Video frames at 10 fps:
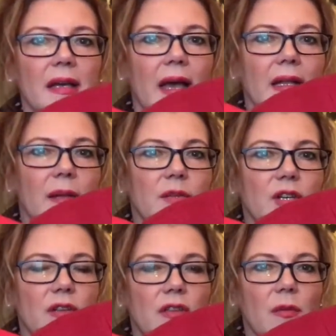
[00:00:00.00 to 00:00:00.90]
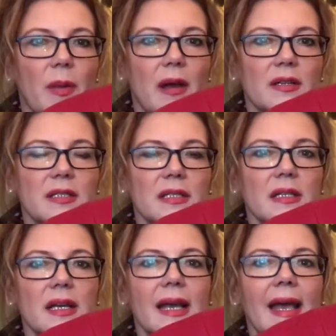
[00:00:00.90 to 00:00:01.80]
Again, let me show you the comparison.
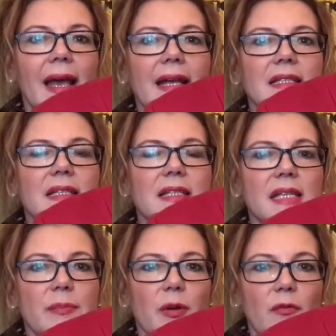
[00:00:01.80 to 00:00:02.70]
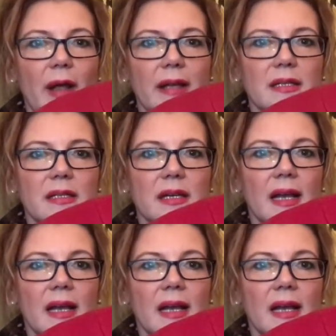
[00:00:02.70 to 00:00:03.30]
It's a deeper red.